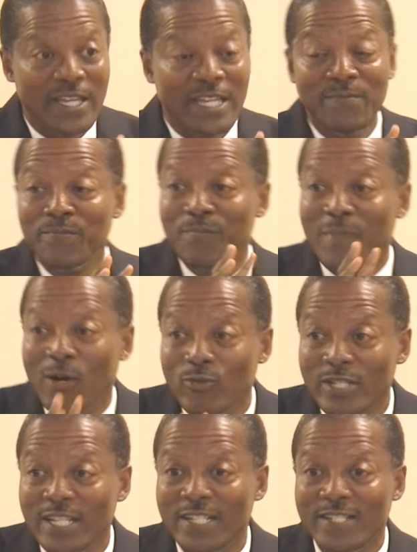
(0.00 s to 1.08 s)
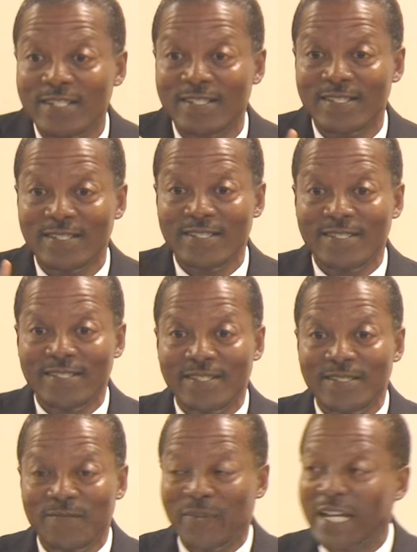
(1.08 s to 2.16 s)
in mountain
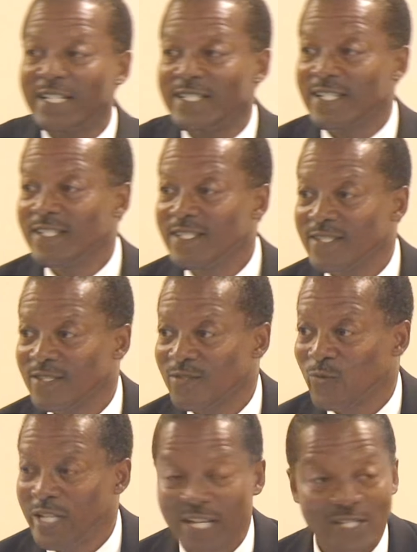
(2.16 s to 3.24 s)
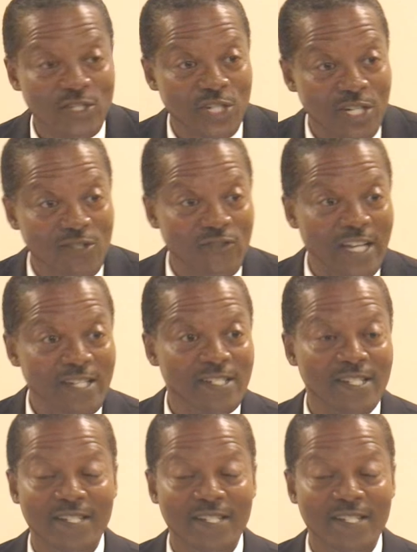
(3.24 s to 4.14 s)
places with their children